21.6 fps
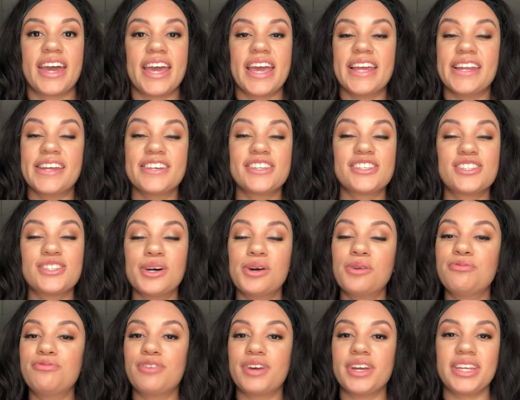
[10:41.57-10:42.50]
and it's
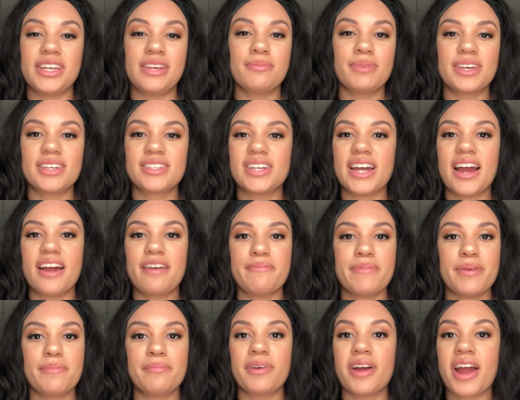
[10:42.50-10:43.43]
so funny because I
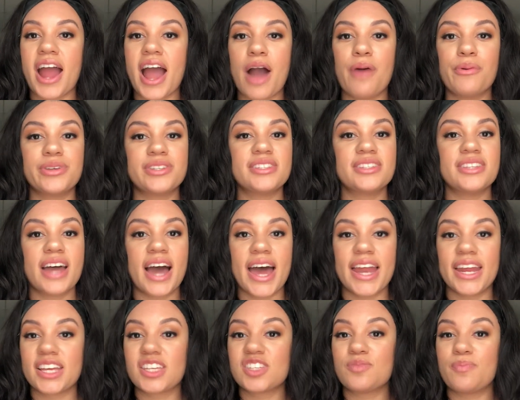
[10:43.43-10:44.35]
remember I was
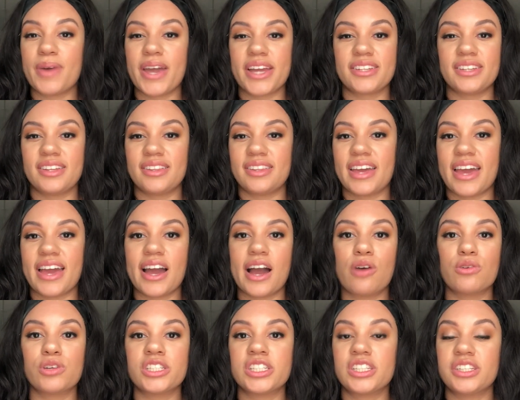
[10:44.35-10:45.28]
not expecting that.
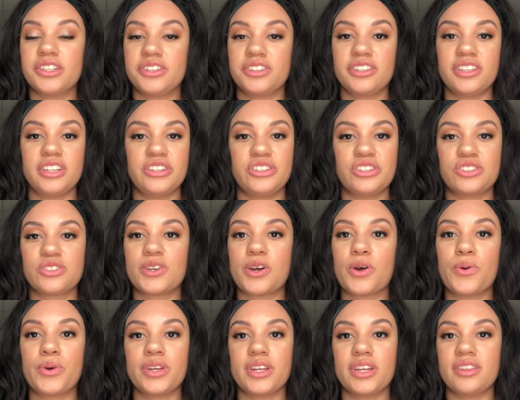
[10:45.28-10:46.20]
I was literally just
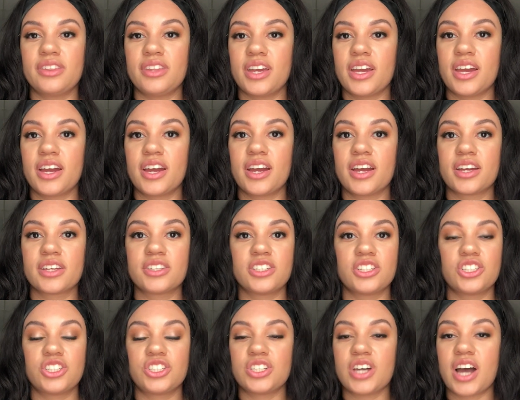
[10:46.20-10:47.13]
going in there
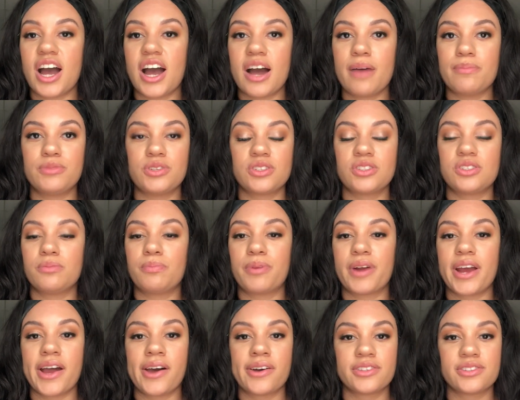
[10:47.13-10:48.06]
to shop, just to
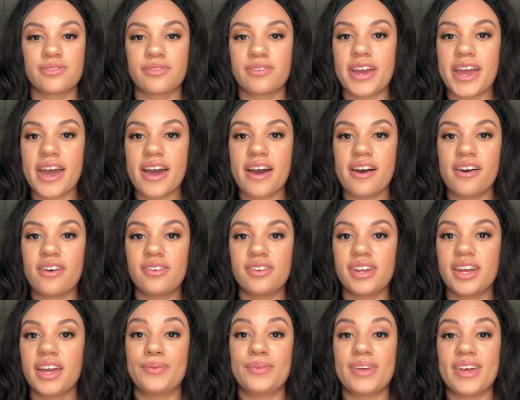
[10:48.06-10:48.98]
browse
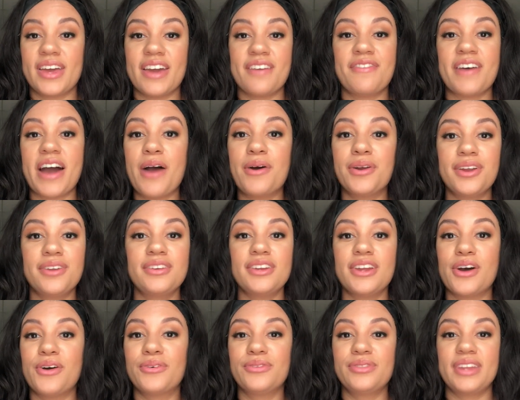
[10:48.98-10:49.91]
around. If I would have
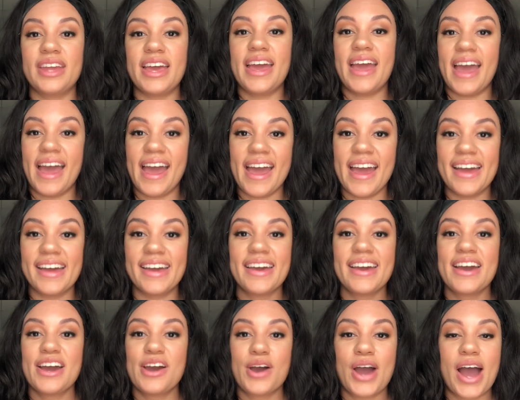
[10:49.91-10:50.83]
known that,
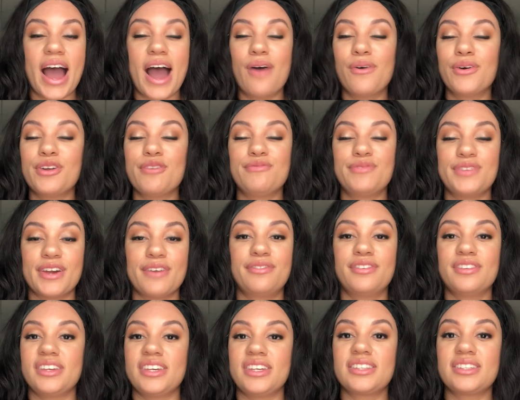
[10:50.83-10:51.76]
I would have
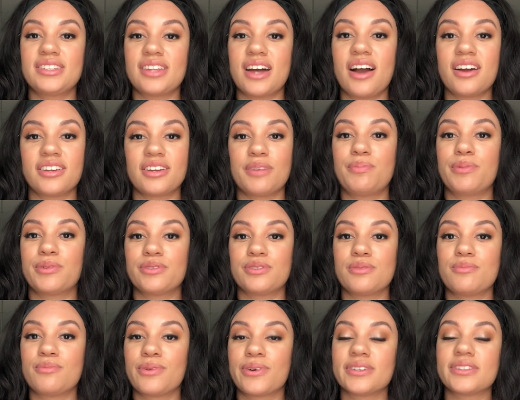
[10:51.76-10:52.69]
definitely stocked up on
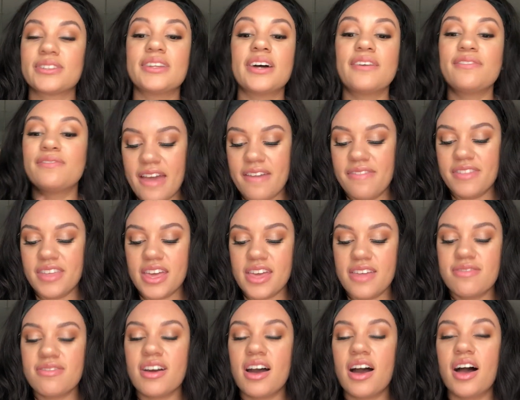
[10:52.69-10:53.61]
some more stuff. And
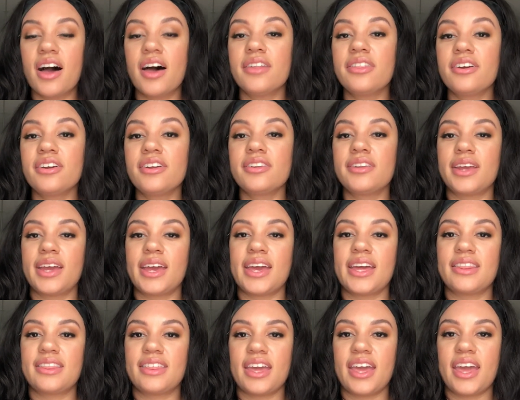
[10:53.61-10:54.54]
then the other
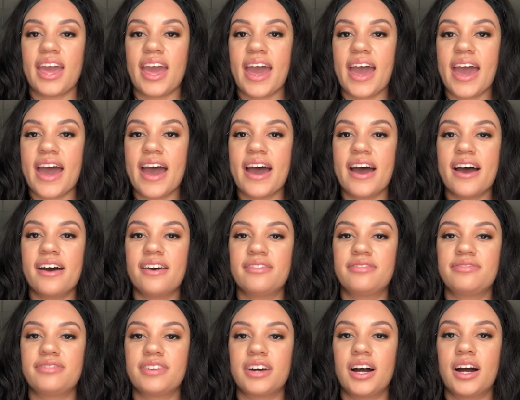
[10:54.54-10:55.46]
day they
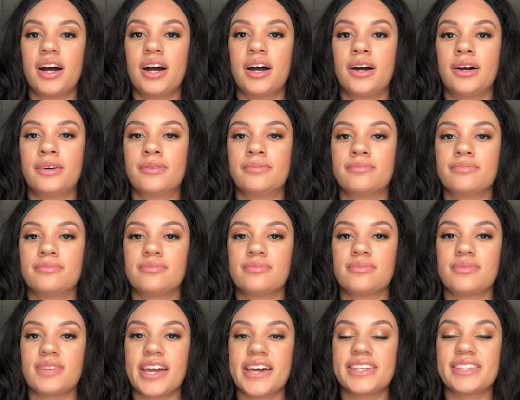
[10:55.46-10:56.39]
have
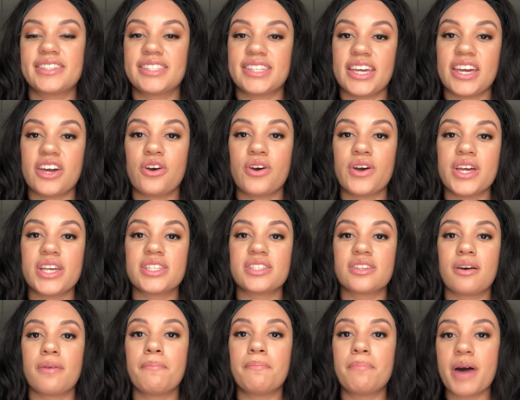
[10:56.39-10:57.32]
a sale, it's
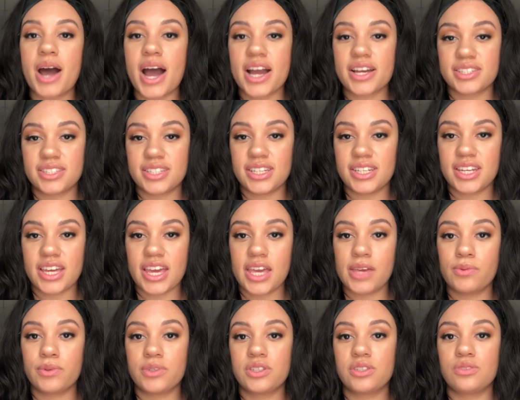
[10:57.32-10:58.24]
on Boxing
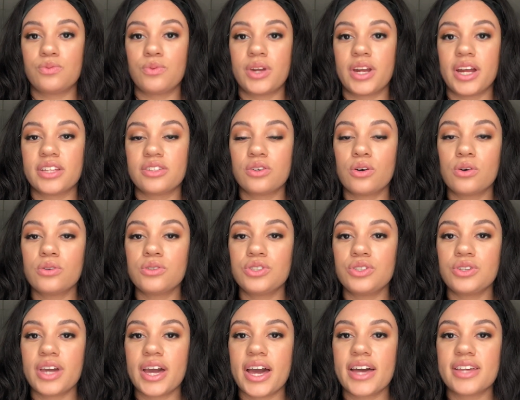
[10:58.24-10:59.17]
Day, which is what I told
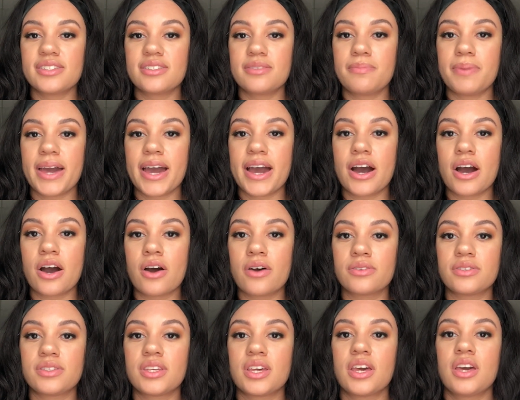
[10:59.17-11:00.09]
you guys
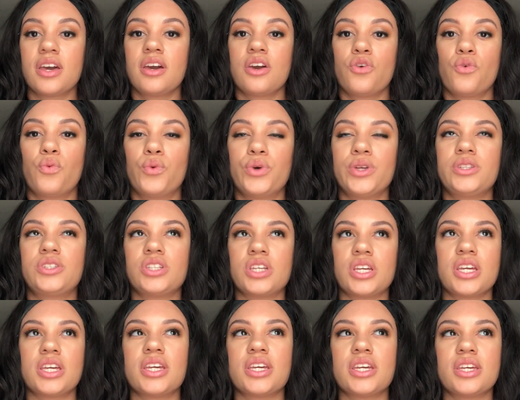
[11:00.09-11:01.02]
about, which
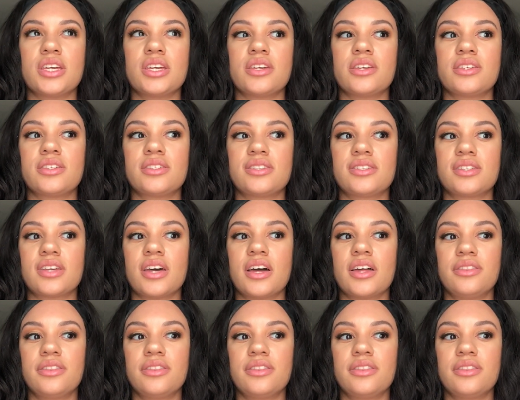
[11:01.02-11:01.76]
is